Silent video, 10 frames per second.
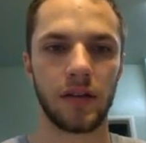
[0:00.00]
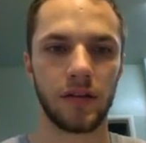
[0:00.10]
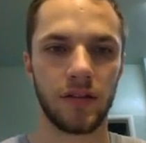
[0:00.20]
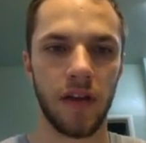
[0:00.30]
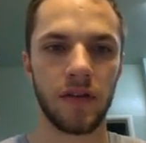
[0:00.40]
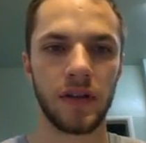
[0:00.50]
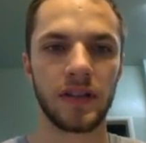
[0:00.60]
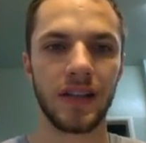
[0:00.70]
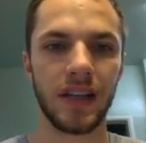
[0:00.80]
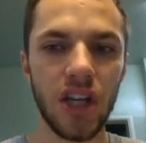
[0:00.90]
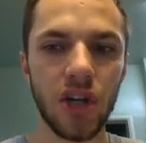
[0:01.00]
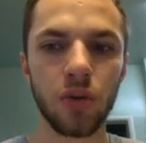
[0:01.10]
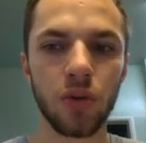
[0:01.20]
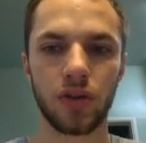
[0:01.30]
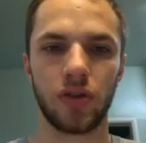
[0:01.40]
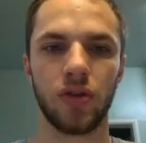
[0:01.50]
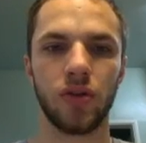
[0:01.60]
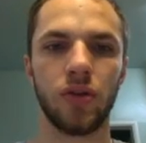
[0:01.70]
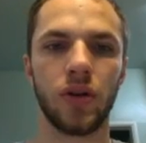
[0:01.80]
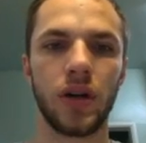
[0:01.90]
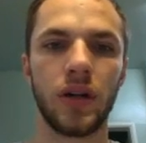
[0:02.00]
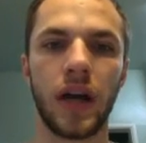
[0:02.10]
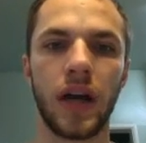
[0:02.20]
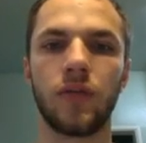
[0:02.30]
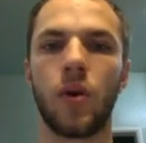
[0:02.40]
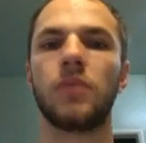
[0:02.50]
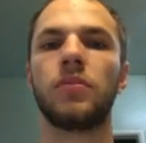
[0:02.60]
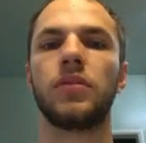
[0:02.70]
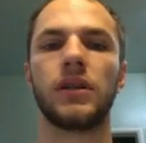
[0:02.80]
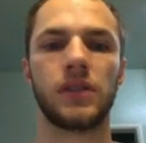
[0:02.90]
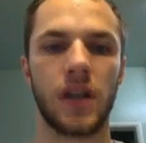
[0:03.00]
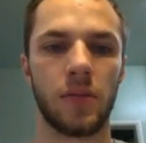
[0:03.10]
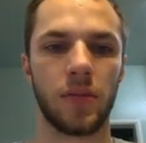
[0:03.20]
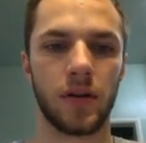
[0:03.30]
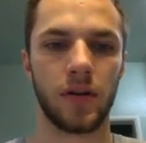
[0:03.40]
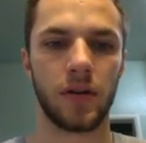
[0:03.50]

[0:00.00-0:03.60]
7 is equal to negative 1 plus a number.